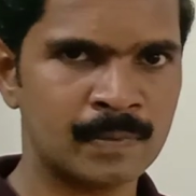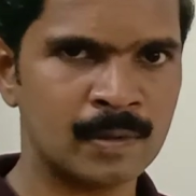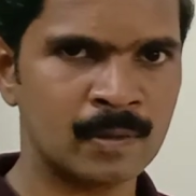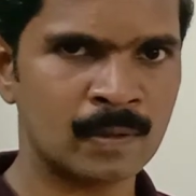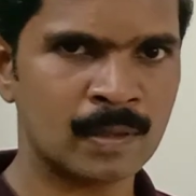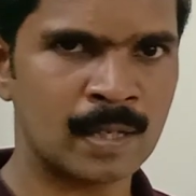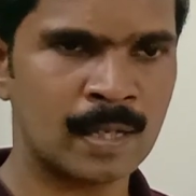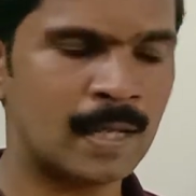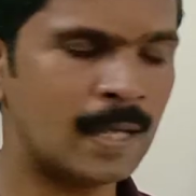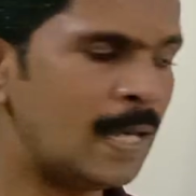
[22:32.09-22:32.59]

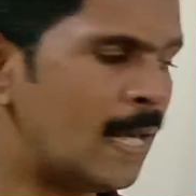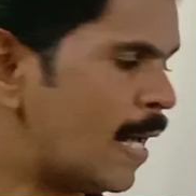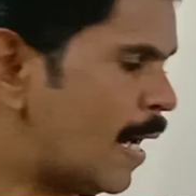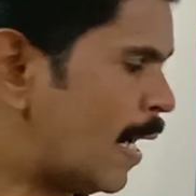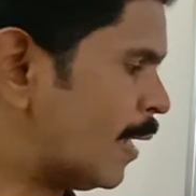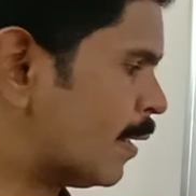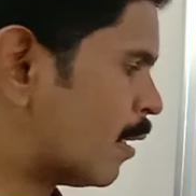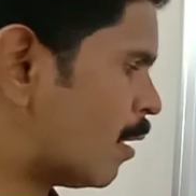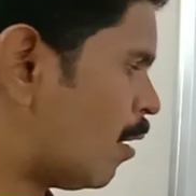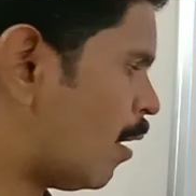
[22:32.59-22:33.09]
Okay,
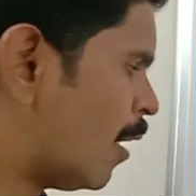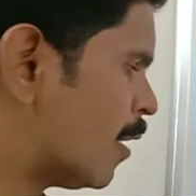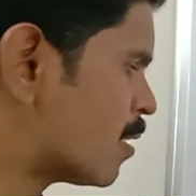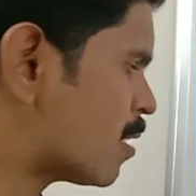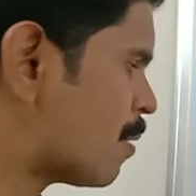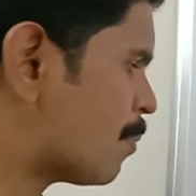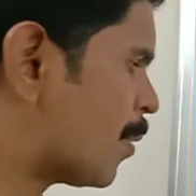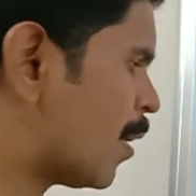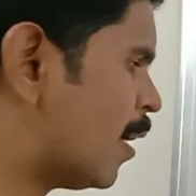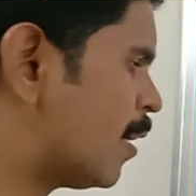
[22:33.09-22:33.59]
and the
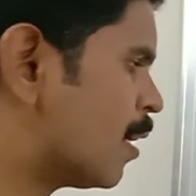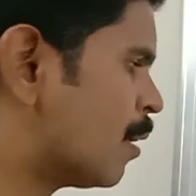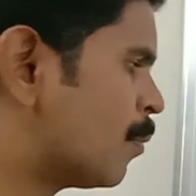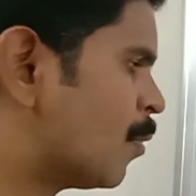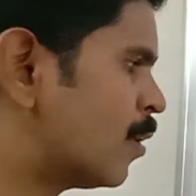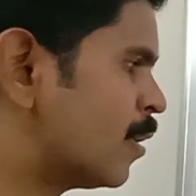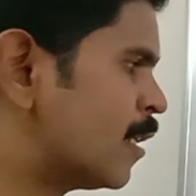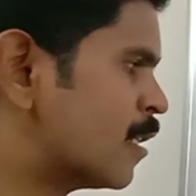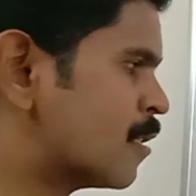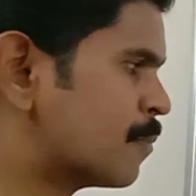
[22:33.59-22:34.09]
last point
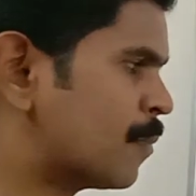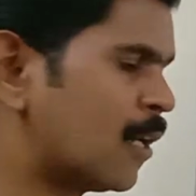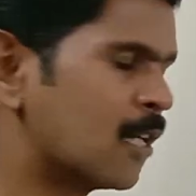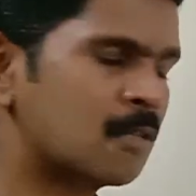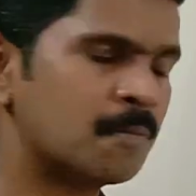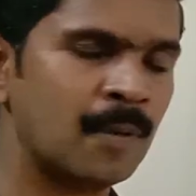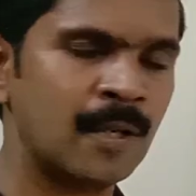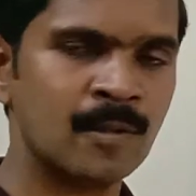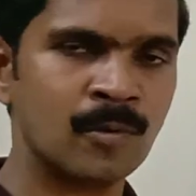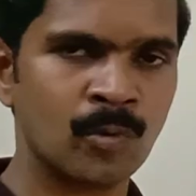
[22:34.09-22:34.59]
about this
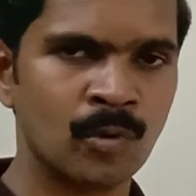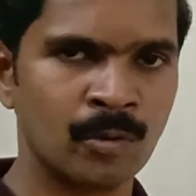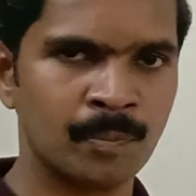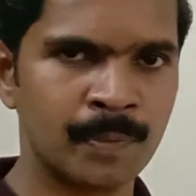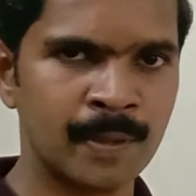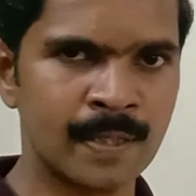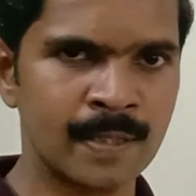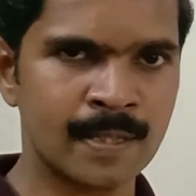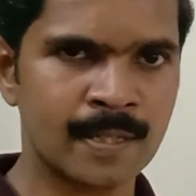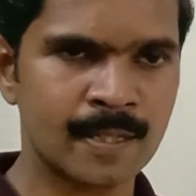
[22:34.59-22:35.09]
phosphate group
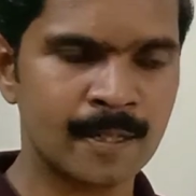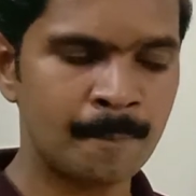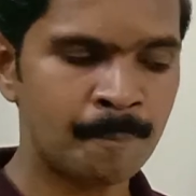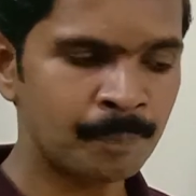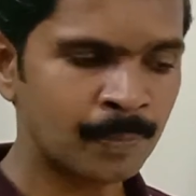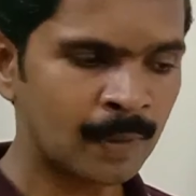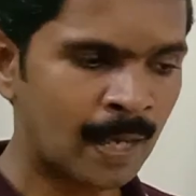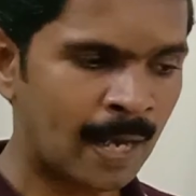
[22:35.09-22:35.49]
is,